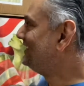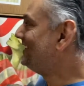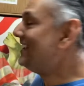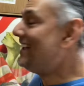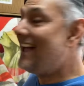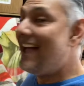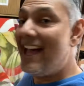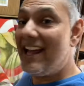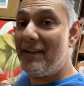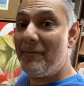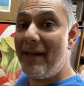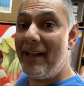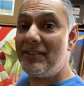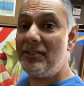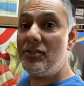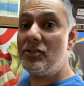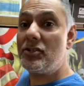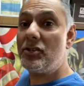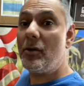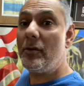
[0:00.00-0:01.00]
And I'm actually
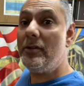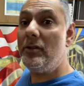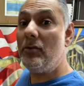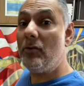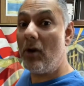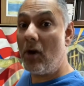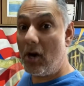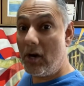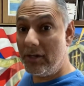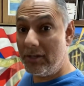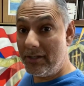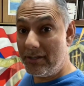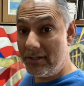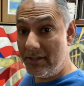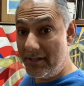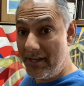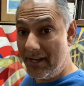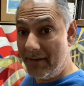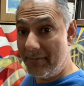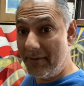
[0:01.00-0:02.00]
showing you art
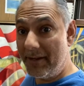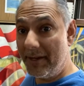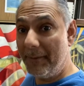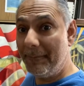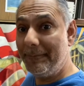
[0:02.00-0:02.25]
today, buddy.